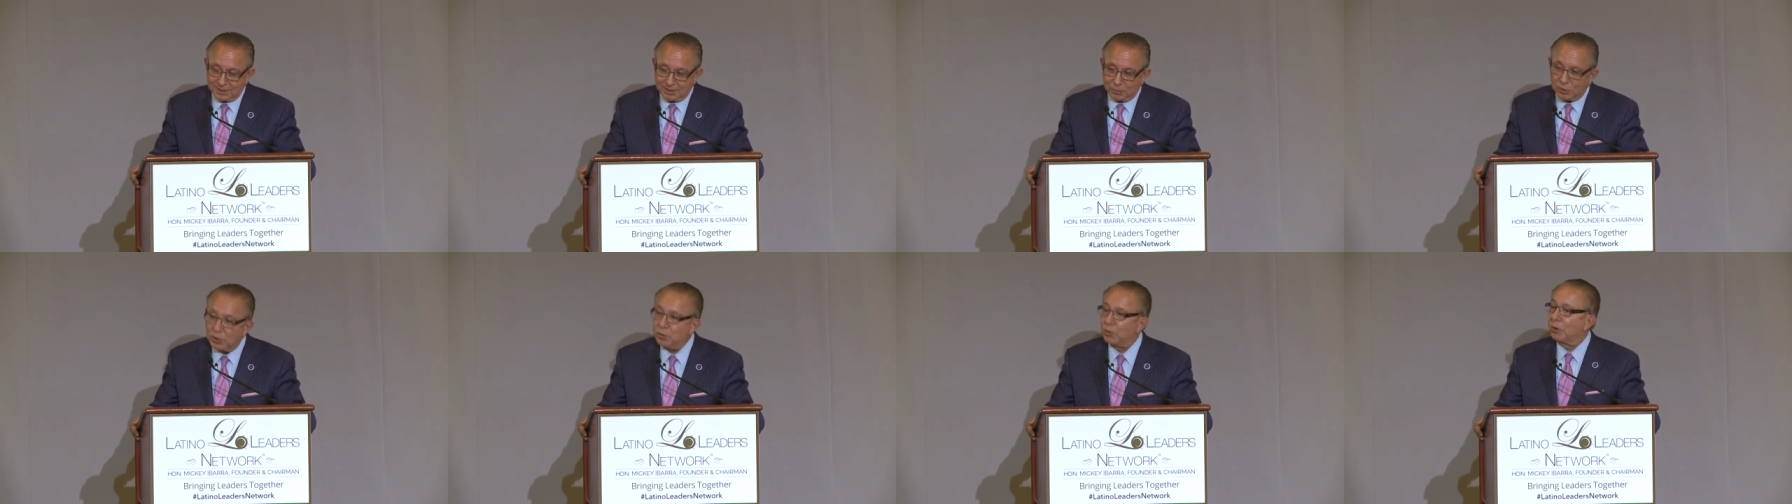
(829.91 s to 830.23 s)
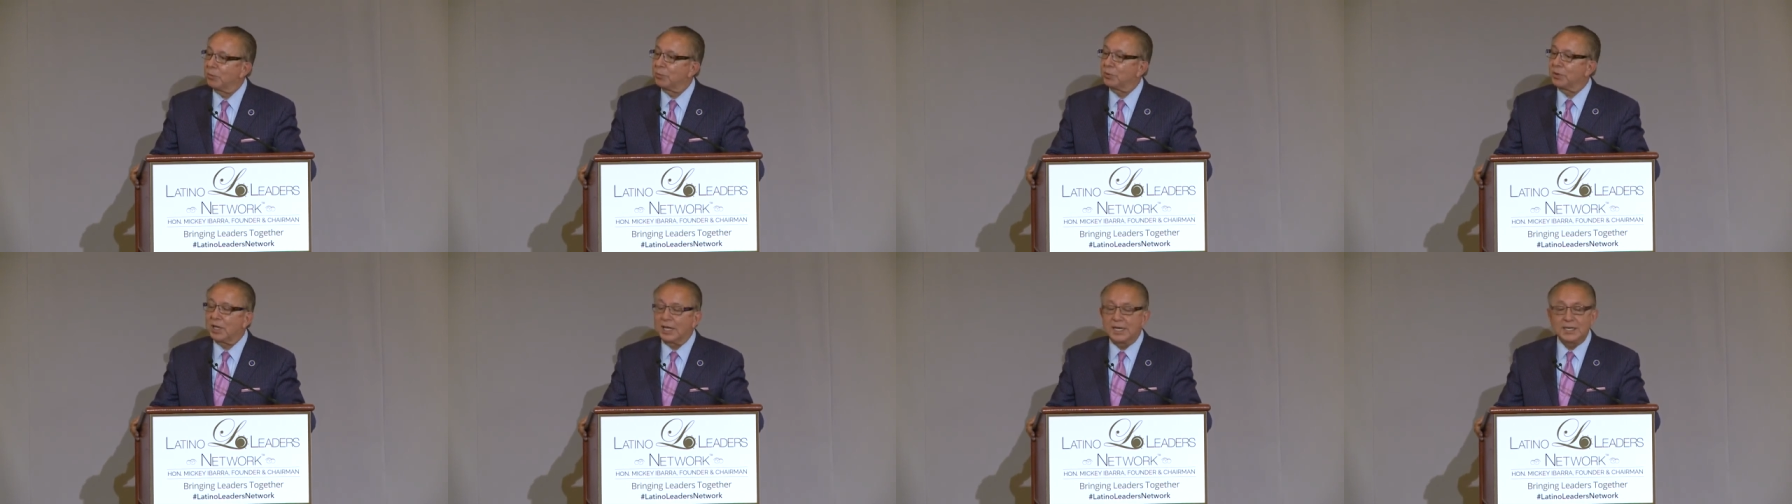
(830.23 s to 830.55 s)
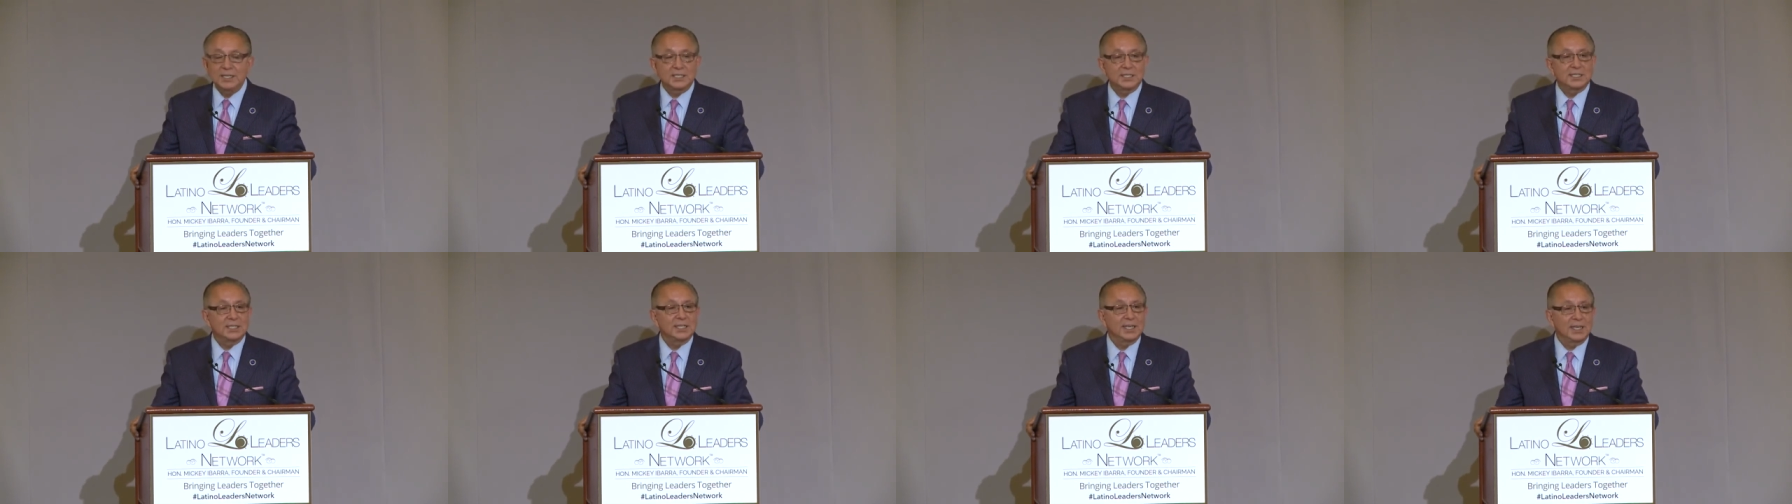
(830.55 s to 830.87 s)
We were
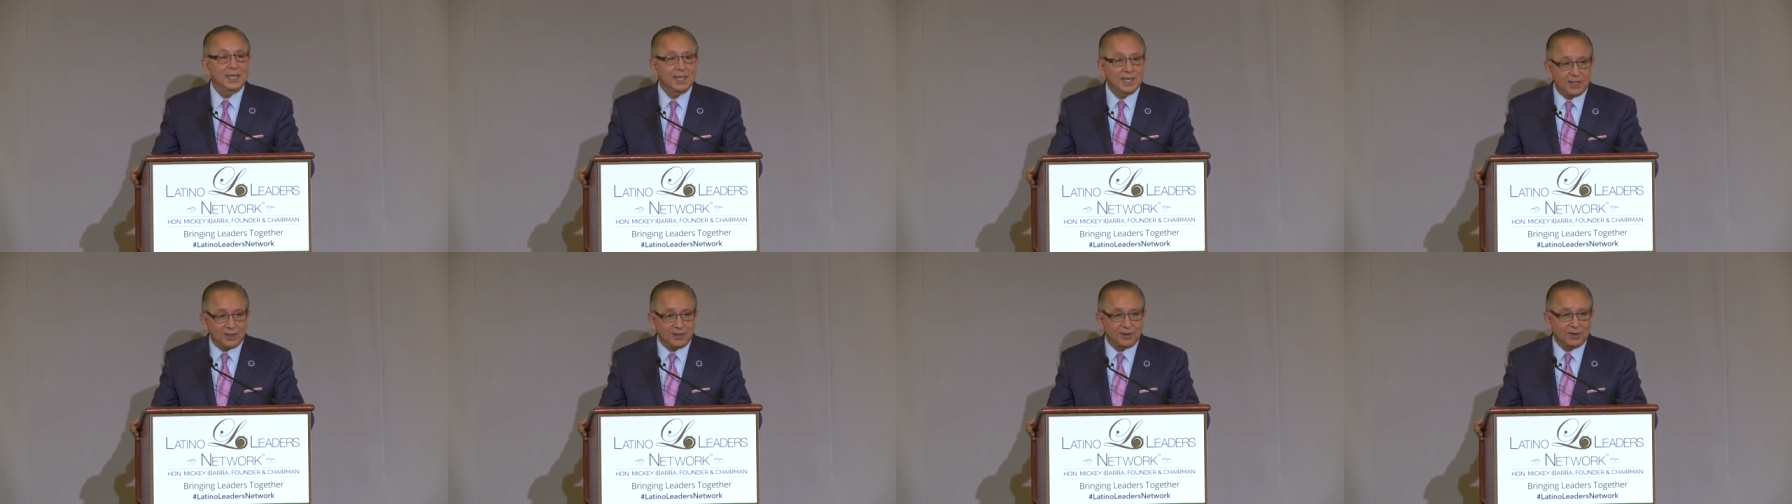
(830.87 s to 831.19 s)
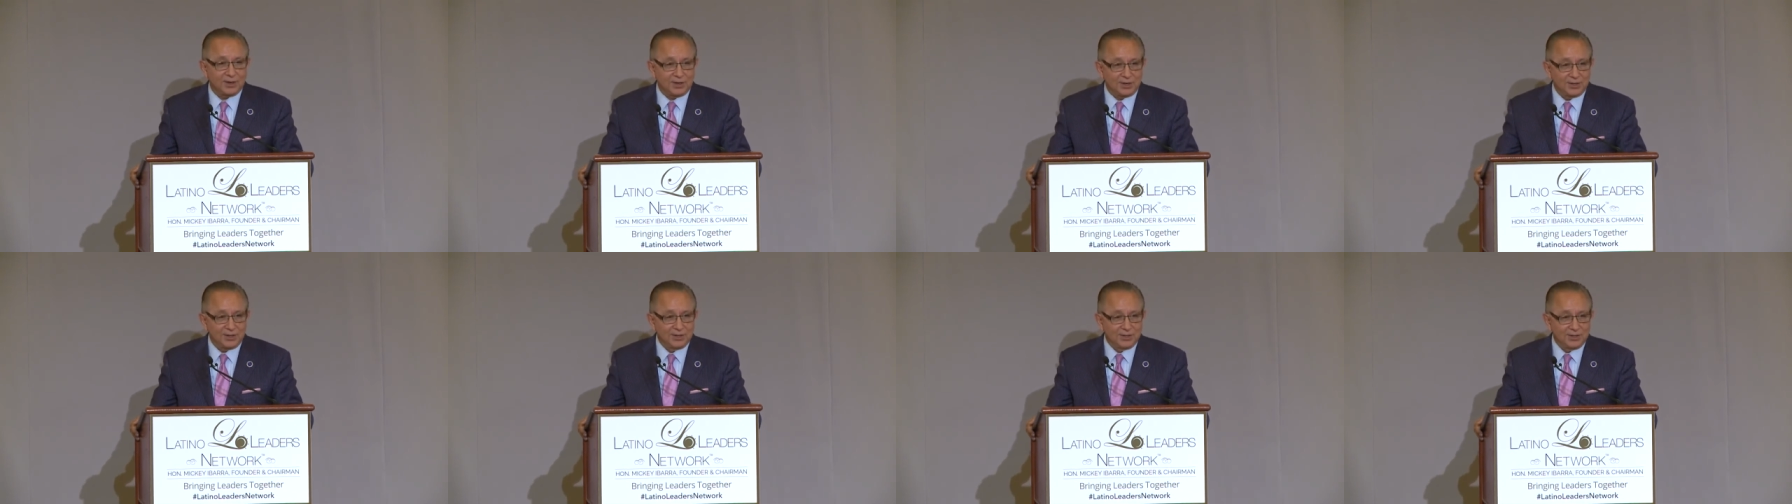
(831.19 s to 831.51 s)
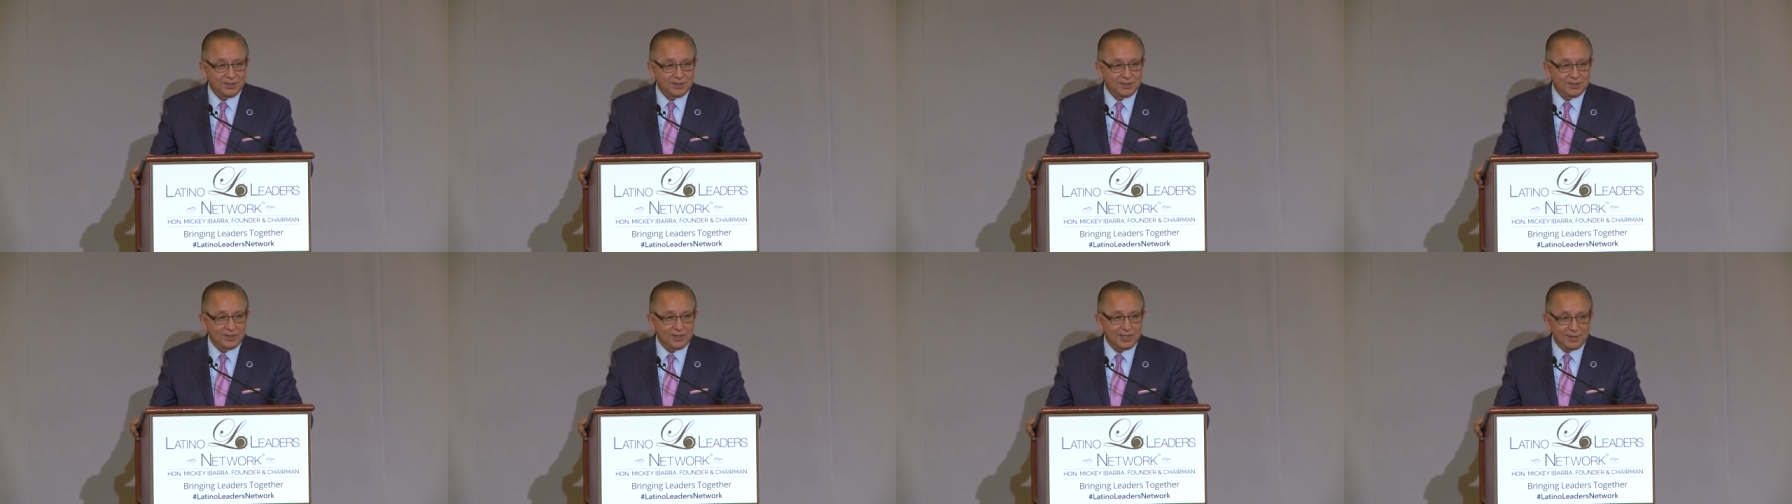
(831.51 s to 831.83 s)
placed together
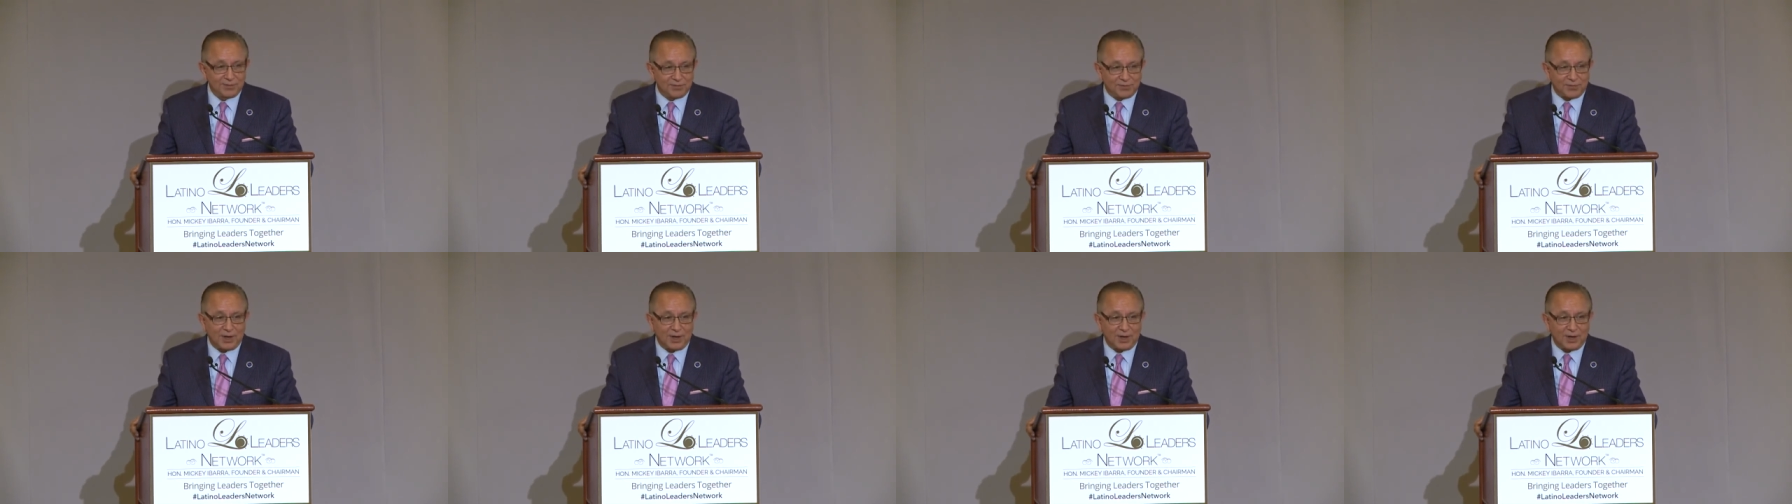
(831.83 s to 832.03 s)
in